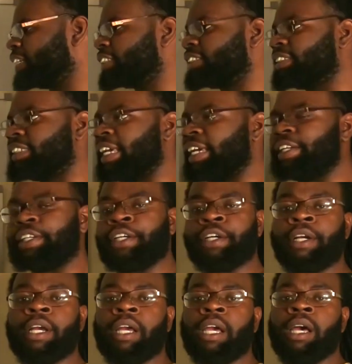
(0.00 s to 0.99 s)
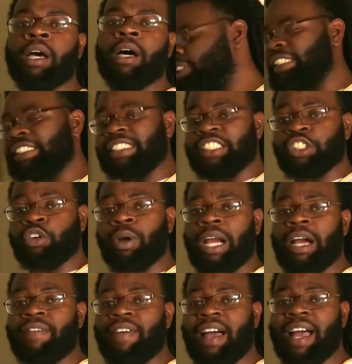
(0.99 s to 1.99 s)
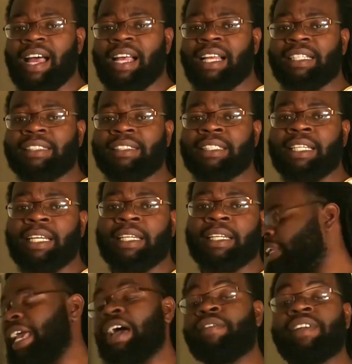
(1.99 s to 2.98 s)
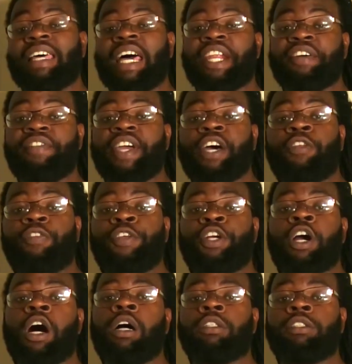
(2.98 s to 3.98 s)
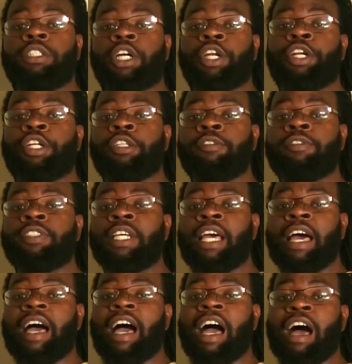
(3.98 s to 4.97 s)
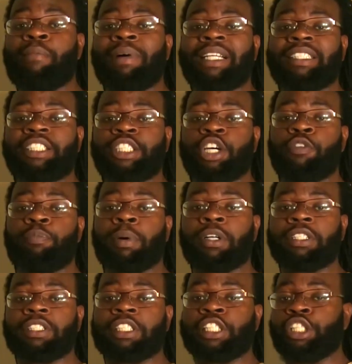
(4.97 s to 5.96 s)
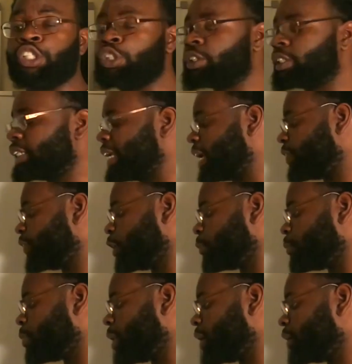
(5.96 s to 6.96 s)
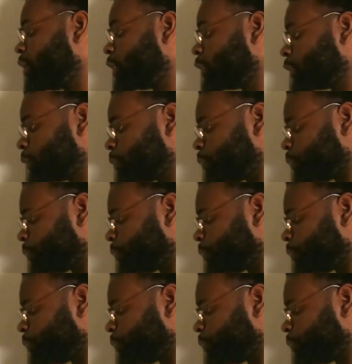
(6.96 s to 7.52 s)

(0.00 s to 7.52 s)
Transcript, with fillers: their sector, such as Kraft Heinz, they have a lot of healthier alternatives. I myself personally use a lot of their products.